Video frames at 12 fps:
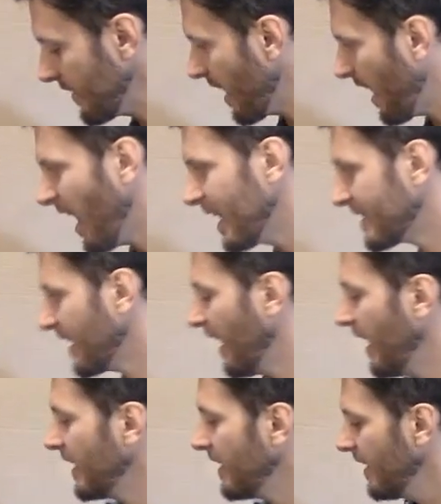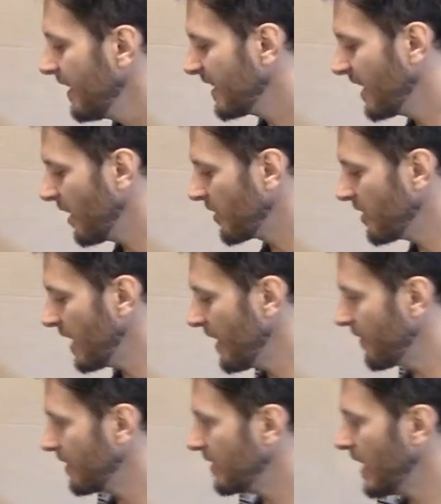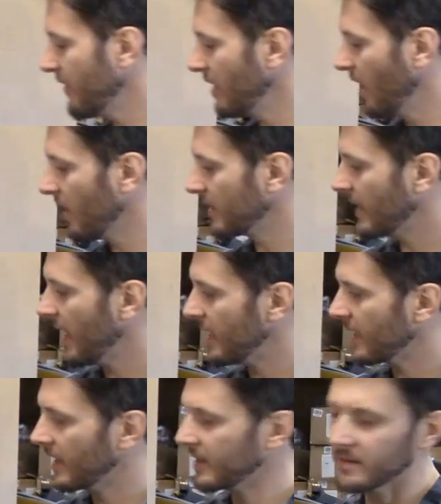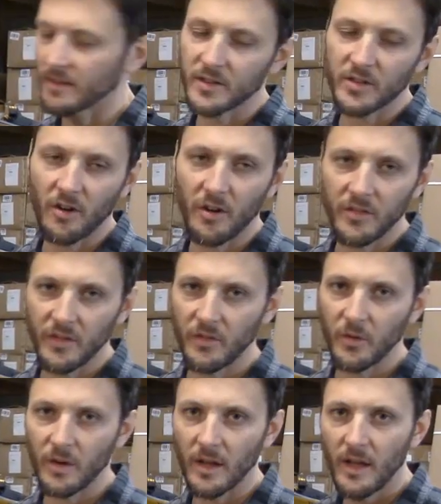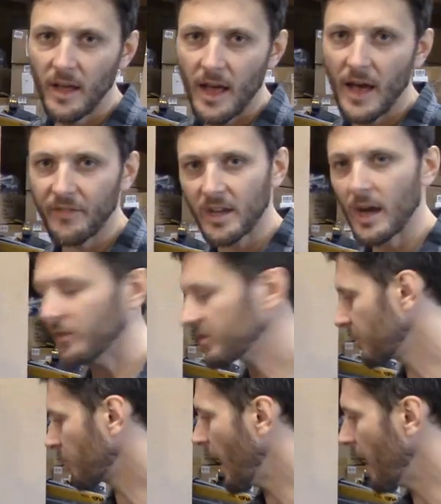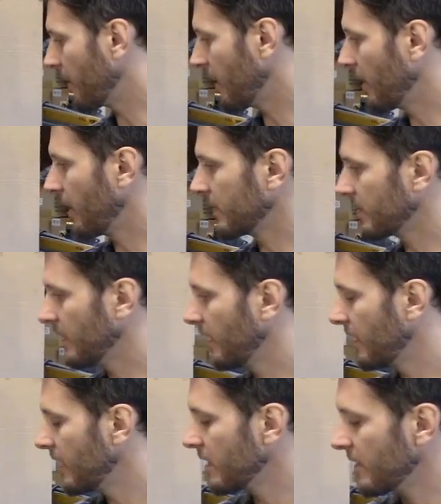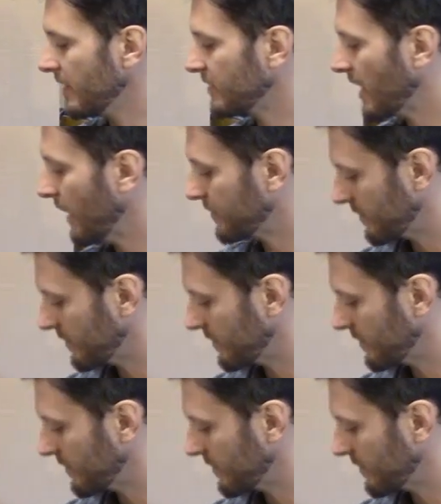a hut-to-hut, you know, you'd have a long day getting to the turns if you were to have to cover some ground on any of these types of